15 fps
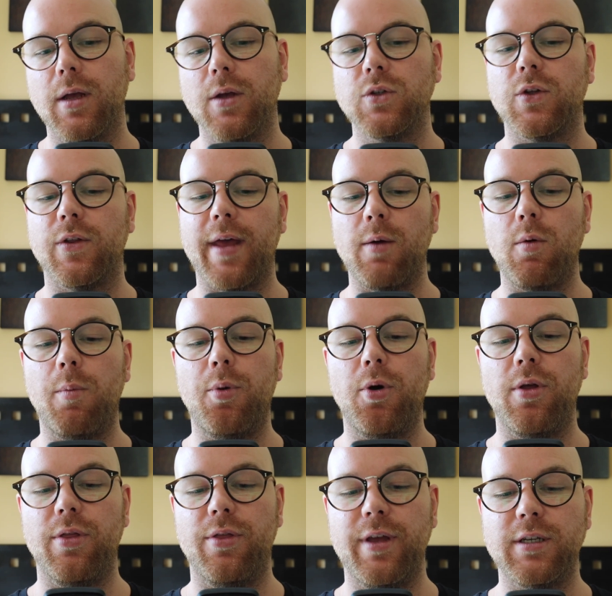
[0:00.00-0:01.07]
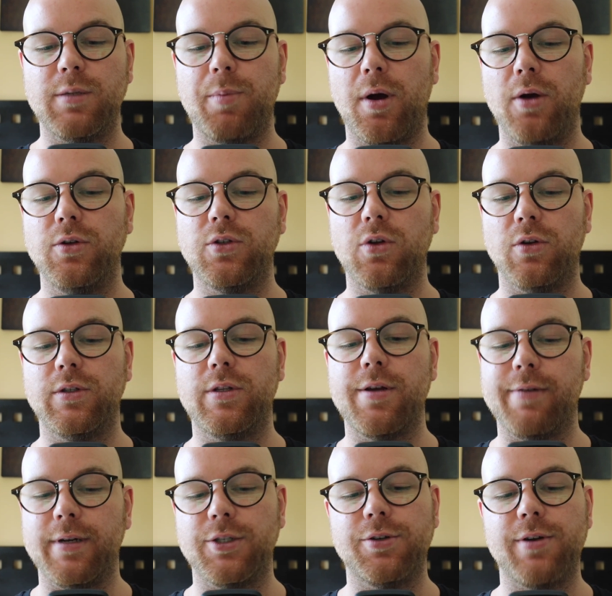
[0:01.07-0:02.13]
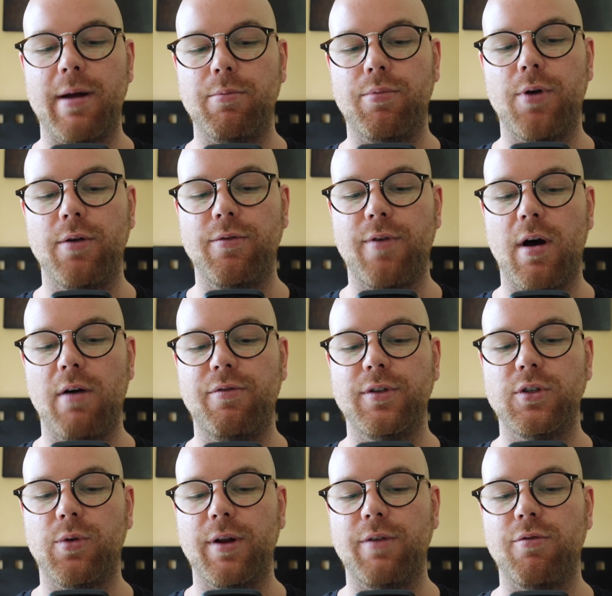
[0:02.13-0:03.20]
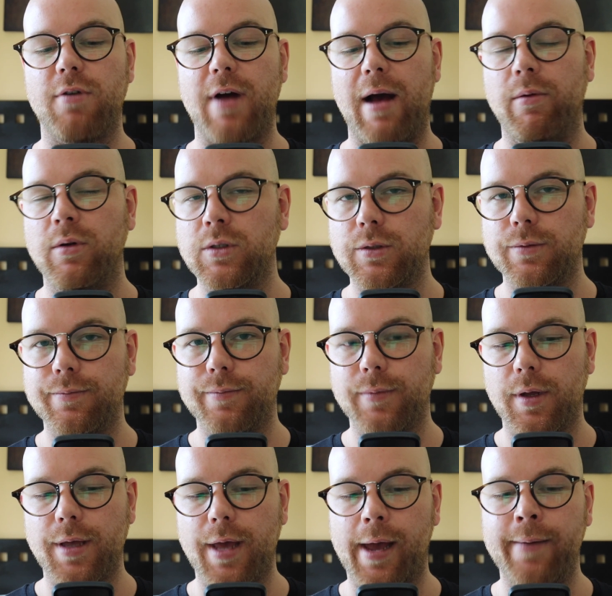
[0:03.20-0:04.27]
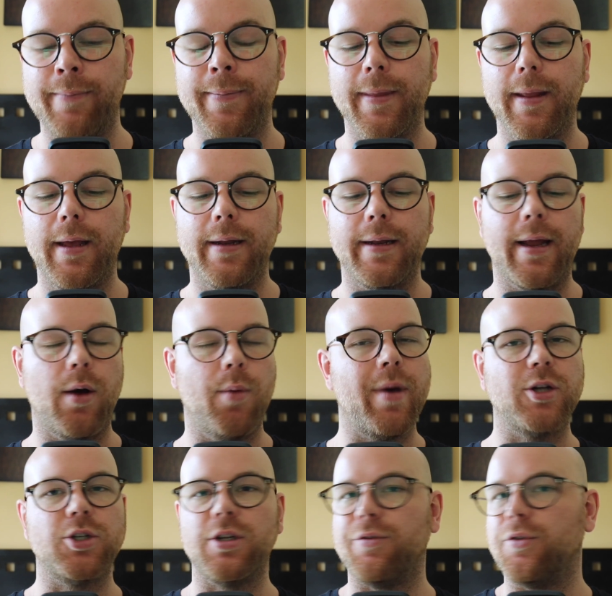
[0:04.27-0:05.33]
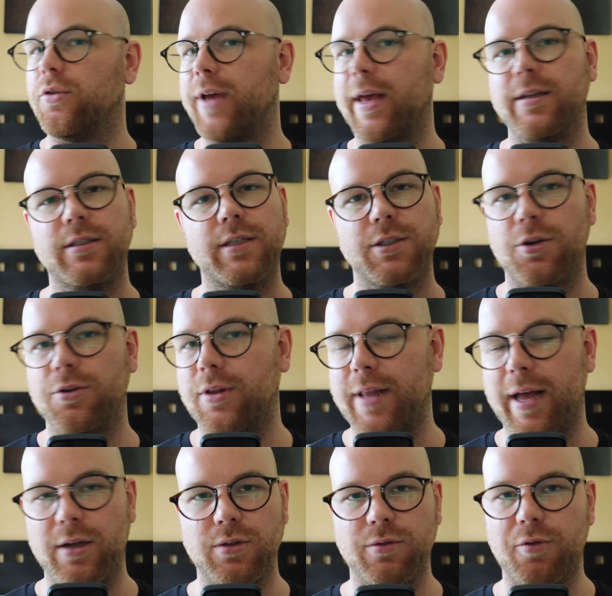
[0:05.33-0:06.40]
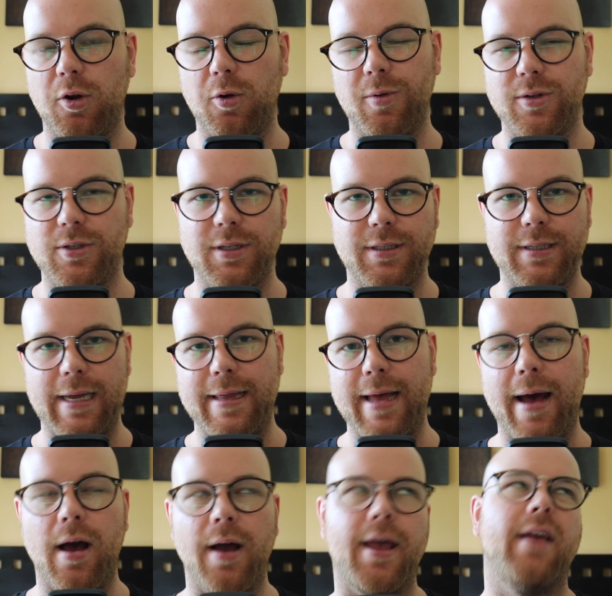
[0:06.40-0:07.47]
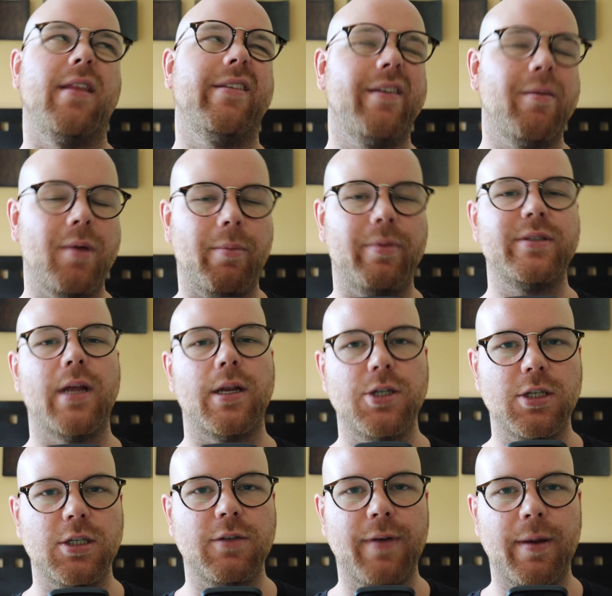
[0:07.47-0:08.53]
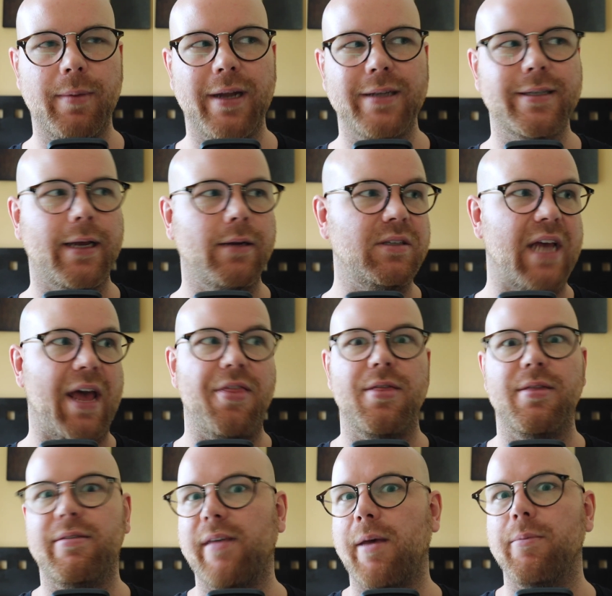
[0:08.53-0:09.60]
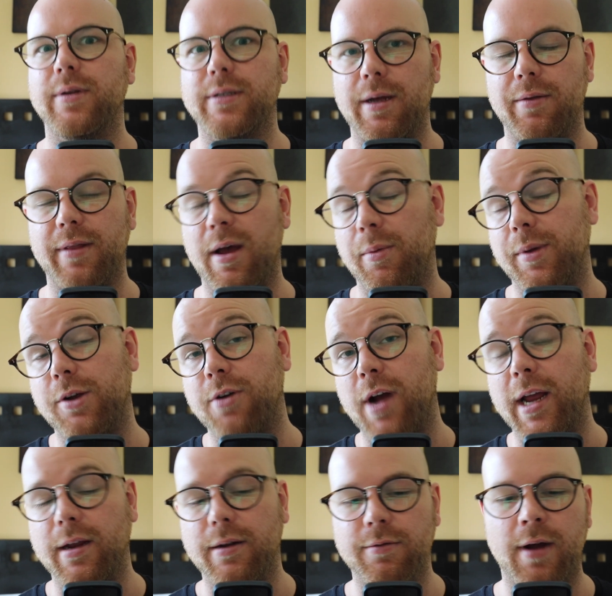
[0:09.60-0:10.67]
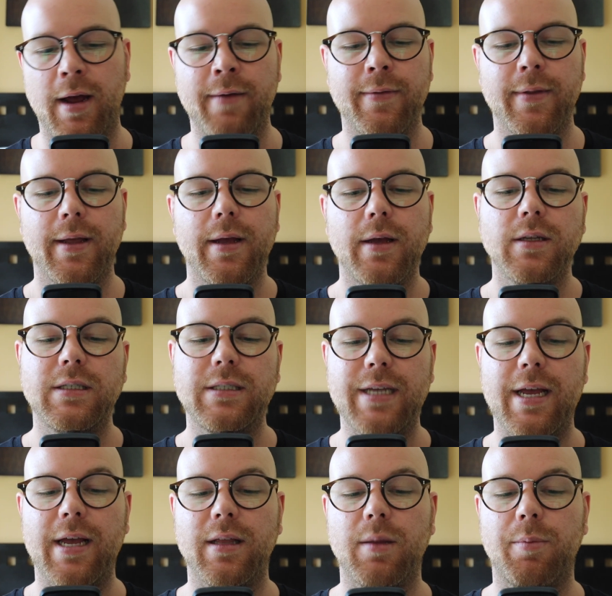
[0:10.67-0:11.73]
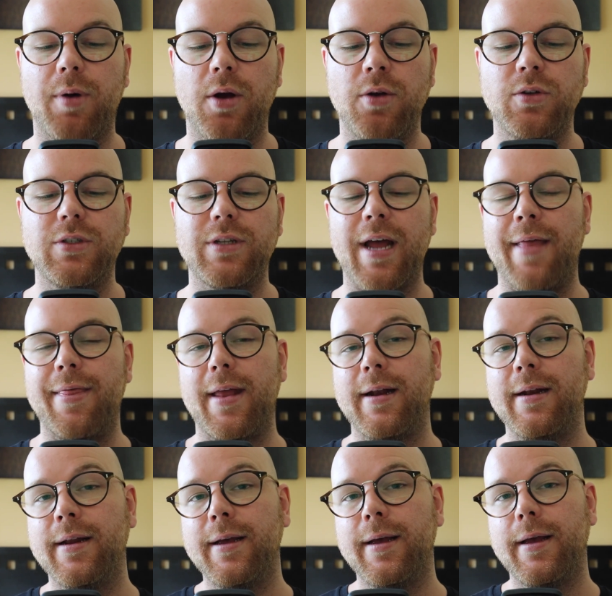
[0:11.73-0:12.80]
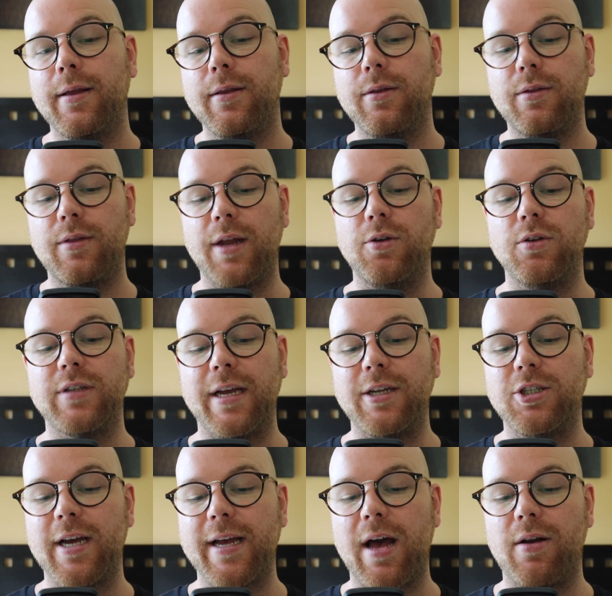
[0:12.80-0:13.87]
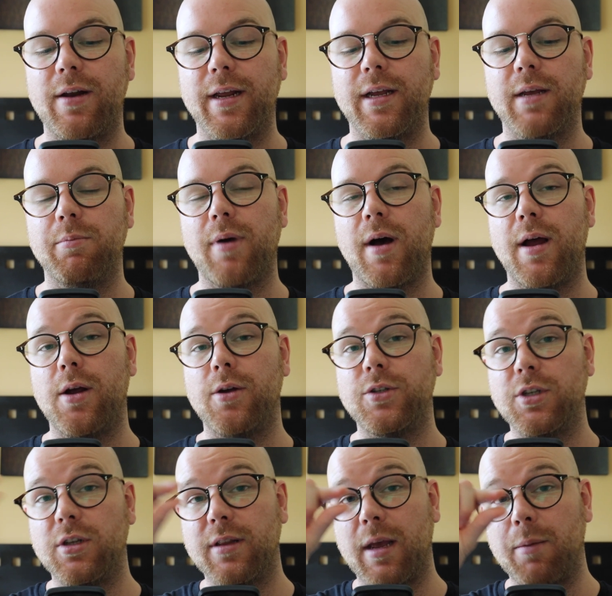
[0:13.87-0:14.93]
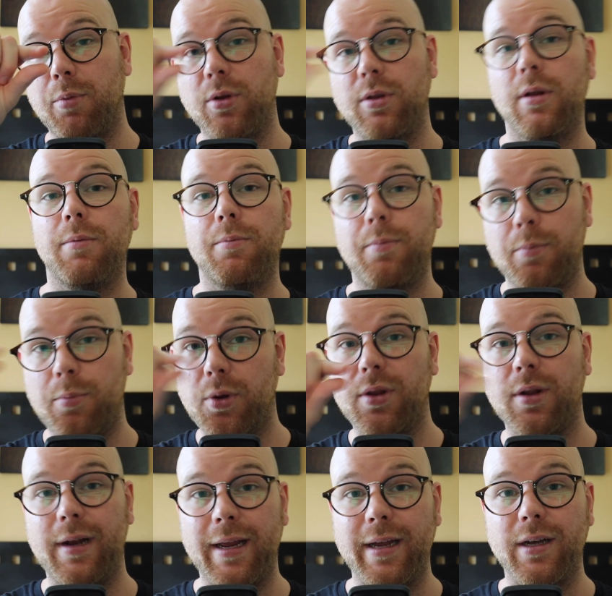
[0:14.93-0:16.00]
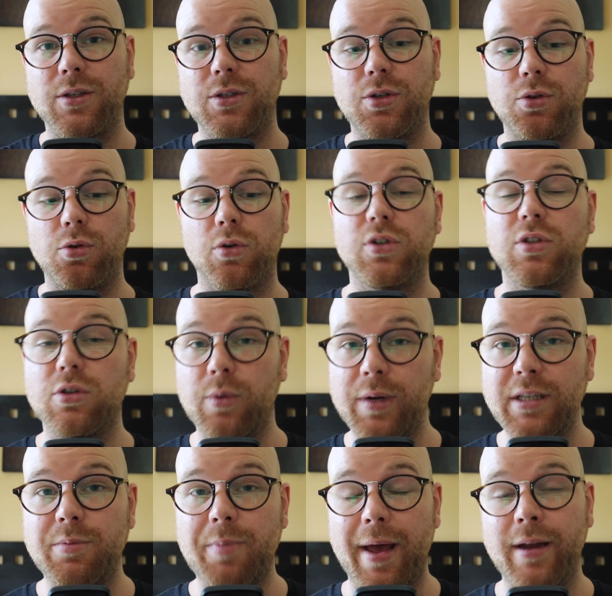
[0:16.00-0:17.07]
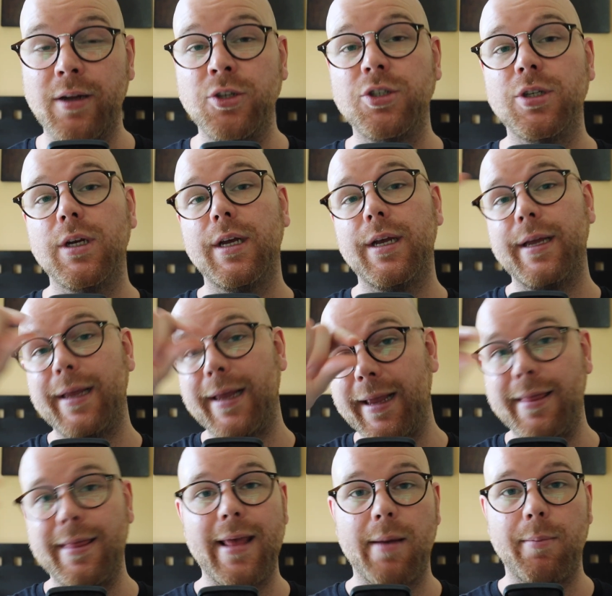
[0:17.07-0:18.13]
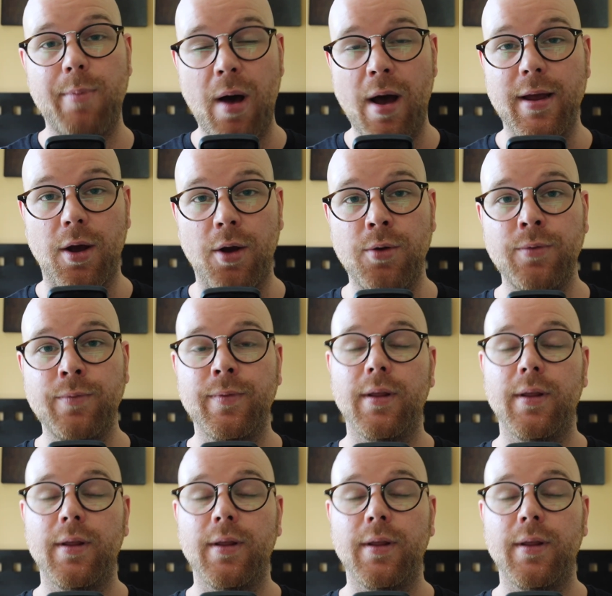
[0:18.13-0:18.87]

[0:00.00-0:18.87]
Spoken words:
So they will put this post onto their Instagram profile for 24 hours. Okay. Now imagine if you're getting 600,000 followers to see that. Okay, there's going to be a percentage of it, but let's say 10%. That would be great, right? Seeing the post, and then you say check out link in bio. So they put the link to your squeeze page in their bio,